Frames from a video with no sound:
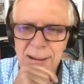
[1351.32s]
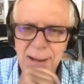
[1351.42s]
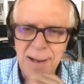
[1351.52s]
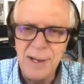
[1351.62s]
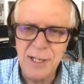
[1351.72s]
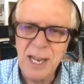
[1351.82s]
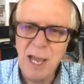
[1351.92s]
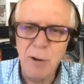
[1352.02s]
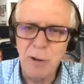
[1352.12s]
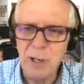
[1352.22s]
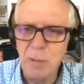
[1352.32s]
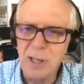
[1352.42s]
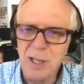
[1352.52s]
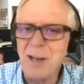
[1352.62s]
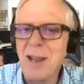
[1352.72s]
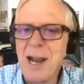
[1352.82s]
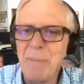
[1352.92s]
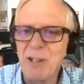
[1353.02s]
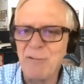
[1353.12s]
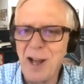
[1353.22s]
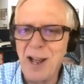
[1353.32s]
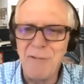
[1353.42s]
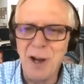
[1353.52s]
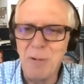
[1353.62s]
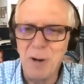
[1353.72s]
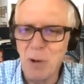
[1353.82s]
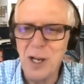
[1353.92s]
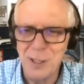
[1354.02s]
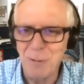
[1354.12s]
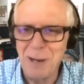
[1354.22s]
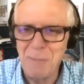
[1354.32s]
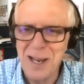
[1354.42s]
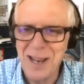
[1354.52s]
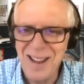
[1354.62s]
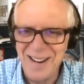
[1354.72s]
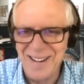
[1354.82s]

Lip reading: is counter to what the Indianapolis 500 was when it began.